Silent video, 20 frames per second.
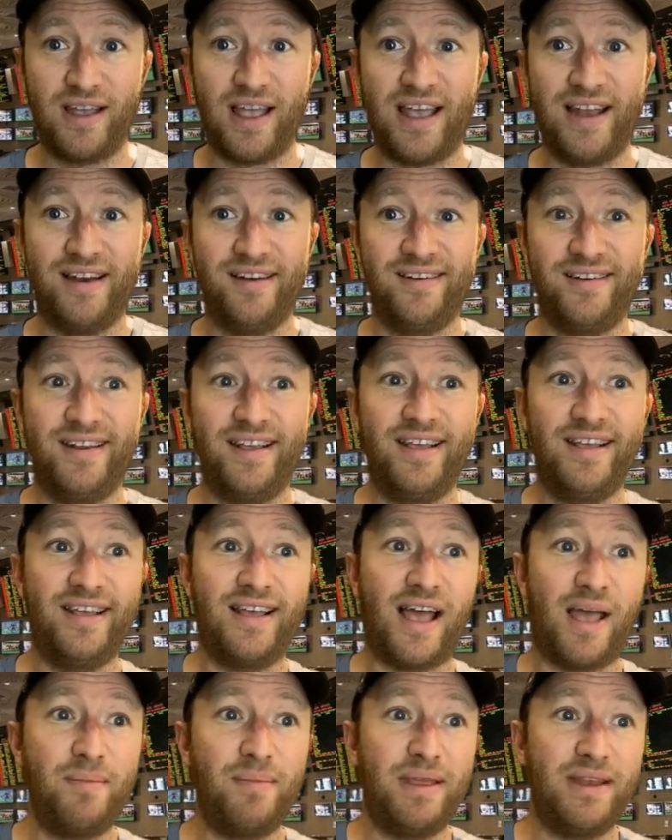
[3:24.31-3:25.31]
And
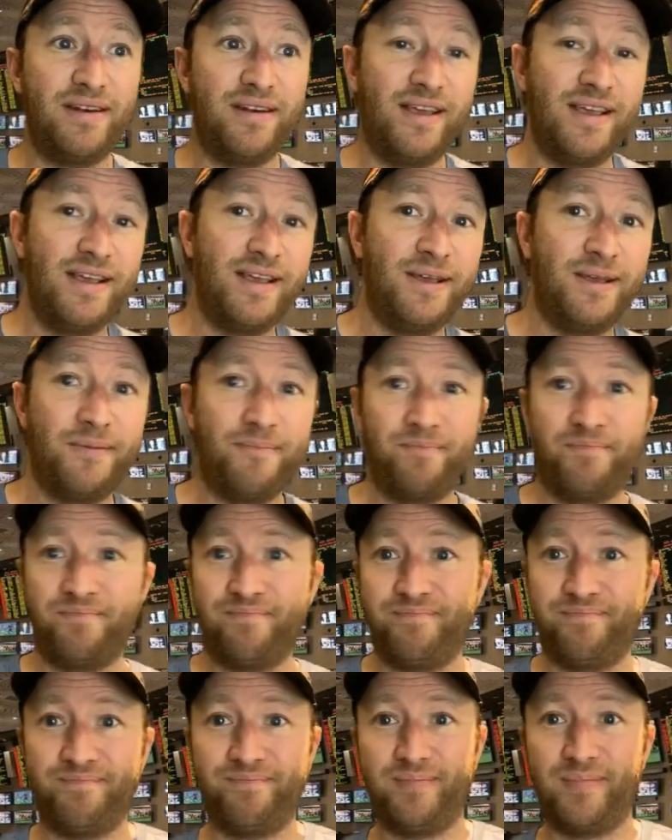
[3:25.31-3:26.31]
I mean,
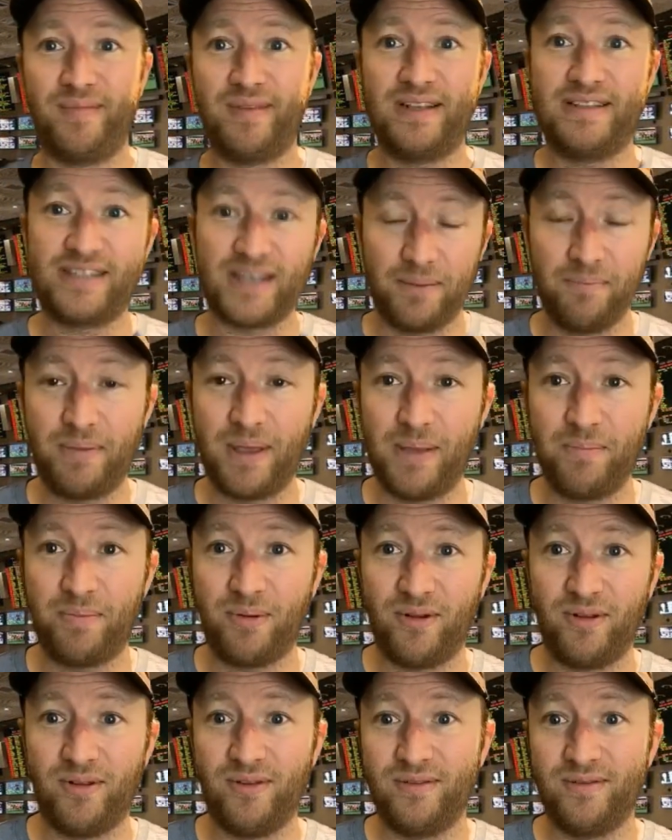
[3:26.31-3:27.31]
some
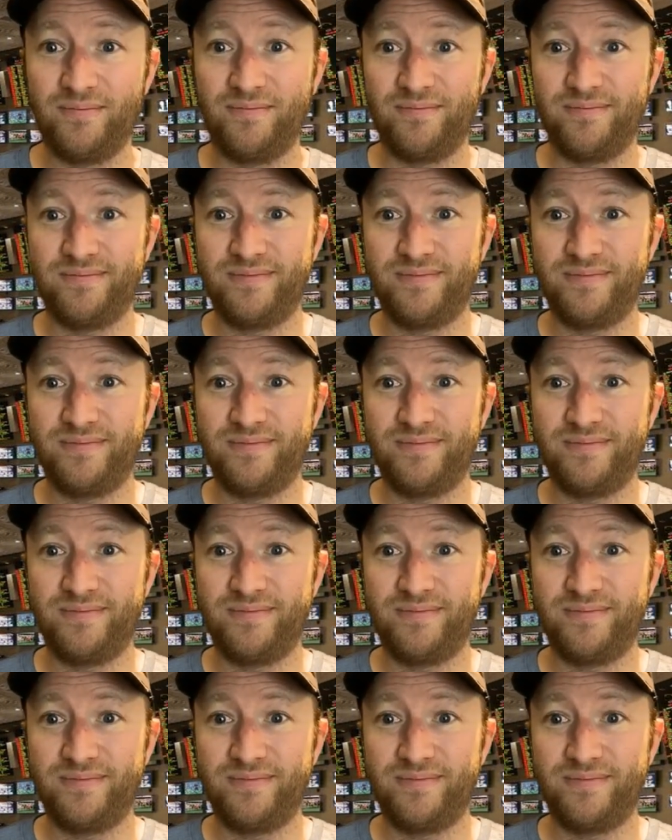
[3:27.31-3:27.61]
people